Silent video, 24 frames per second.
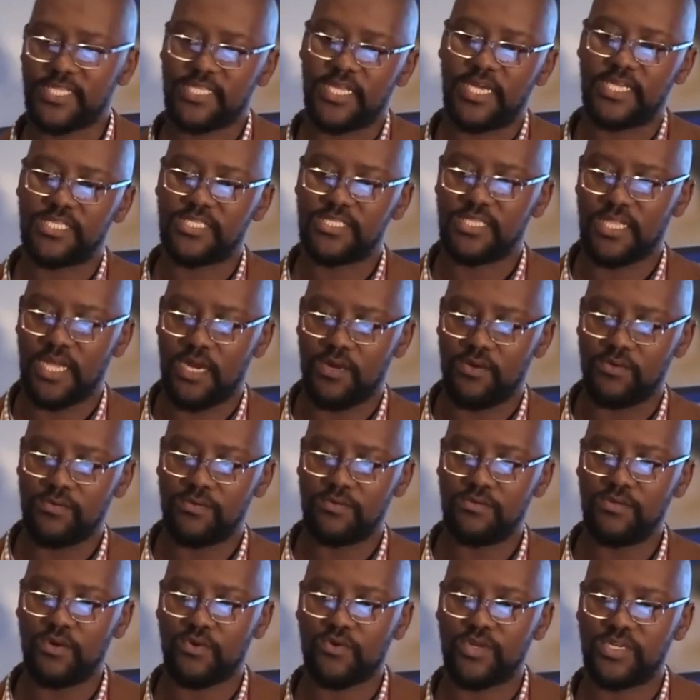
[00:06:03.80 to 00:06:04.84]
that now
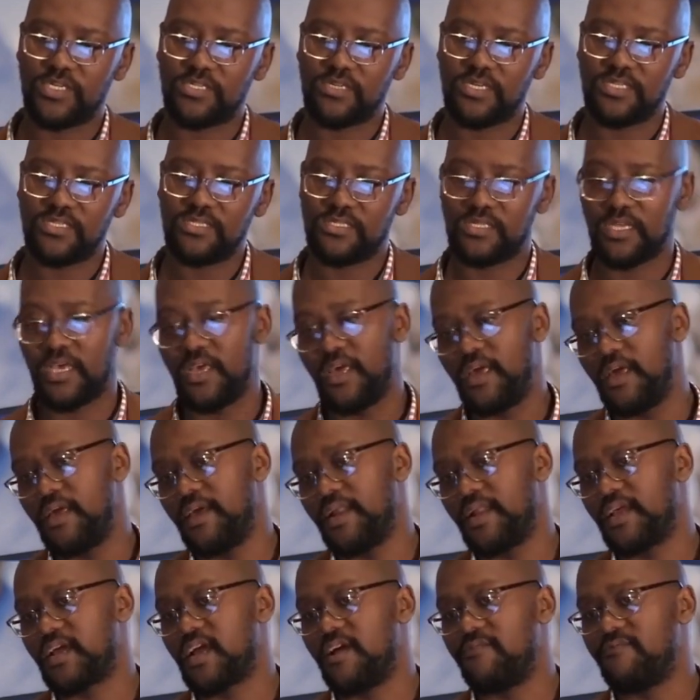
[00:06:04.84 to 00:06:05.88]
your contrast
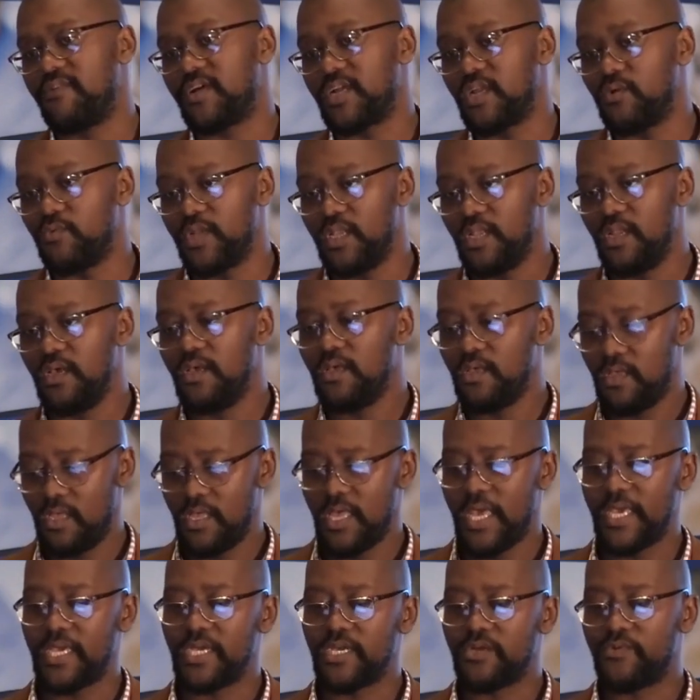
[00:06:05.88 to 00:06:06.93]
recovery will
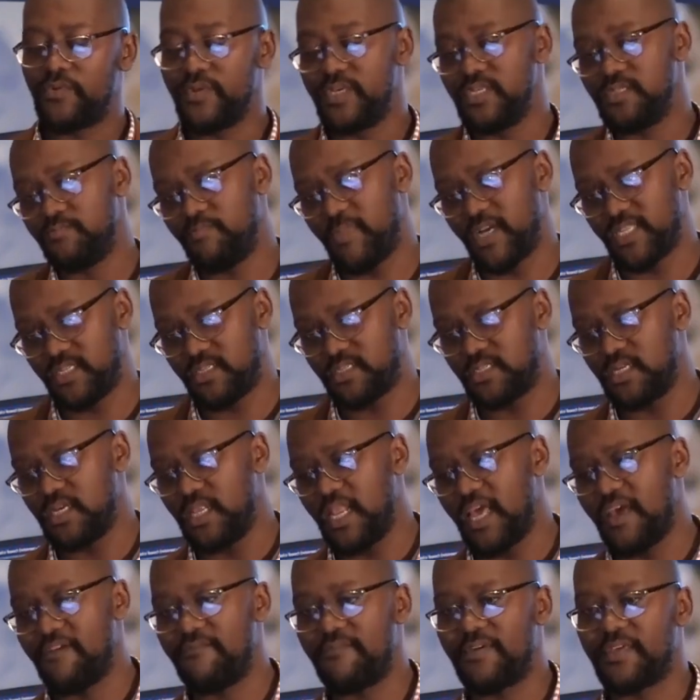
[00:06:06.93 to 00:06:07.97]
increase, but still
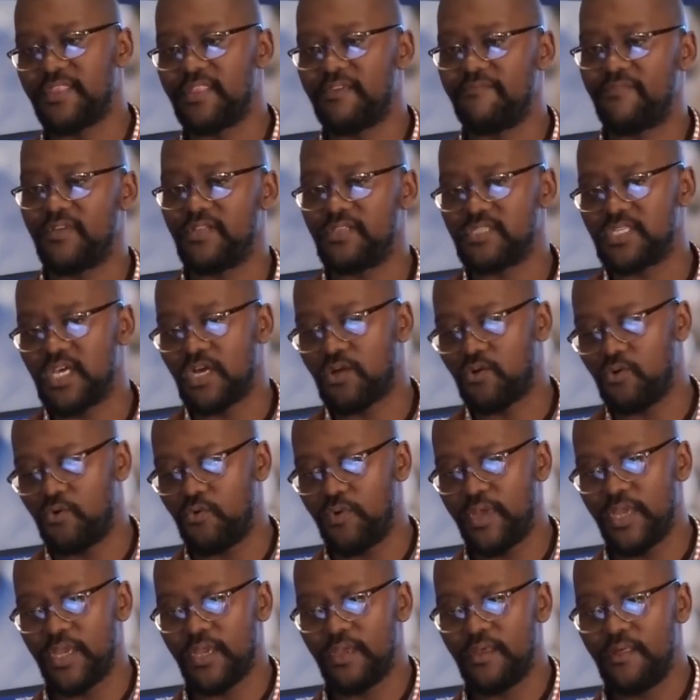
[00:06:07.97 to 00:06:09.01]
having the filter
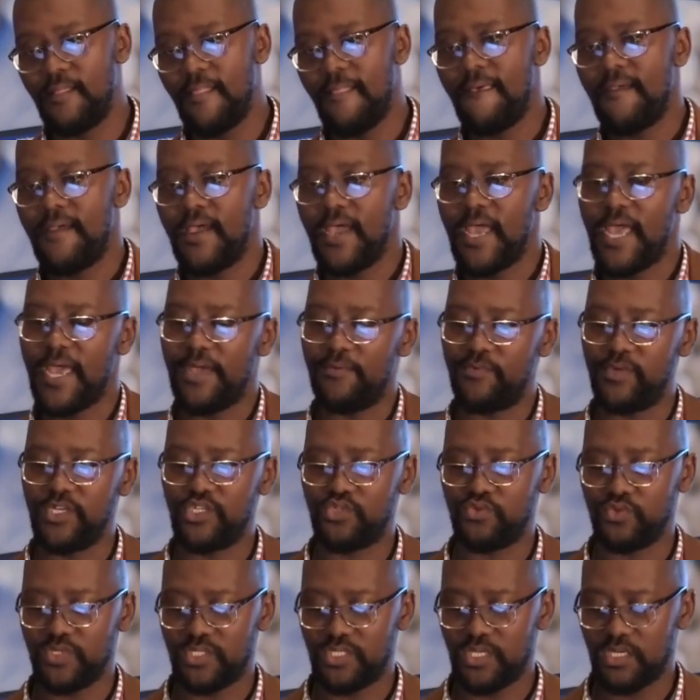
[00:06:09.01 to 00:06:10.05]
going,
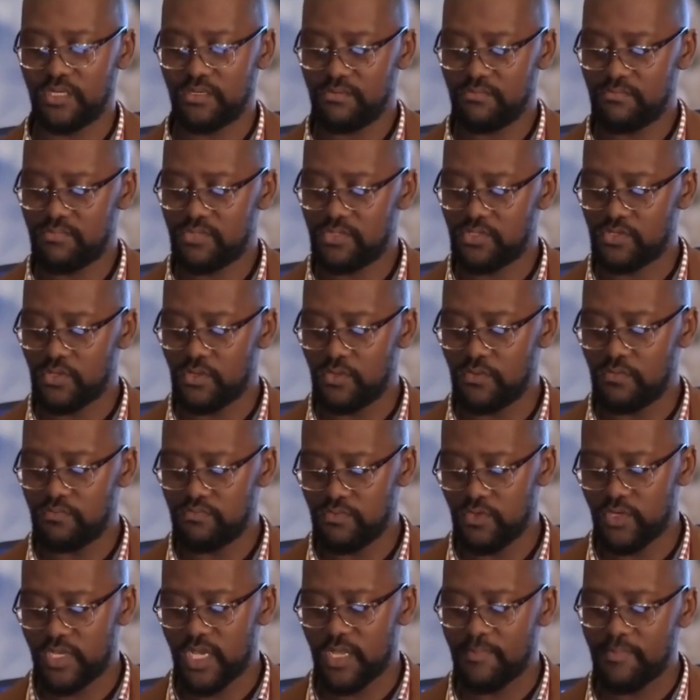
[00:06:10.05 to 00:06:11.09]
reducing. So
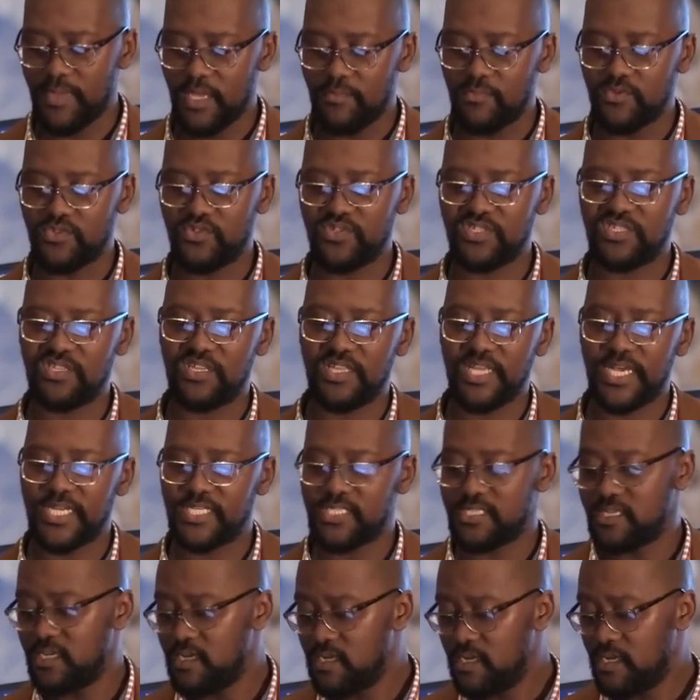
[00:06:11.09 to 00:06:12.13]
you can be able to see that
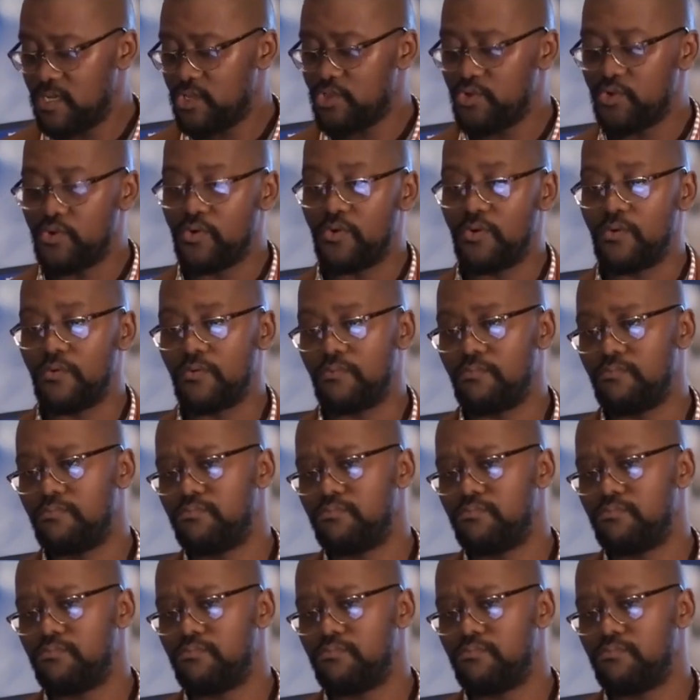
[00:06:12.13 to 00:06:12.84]
your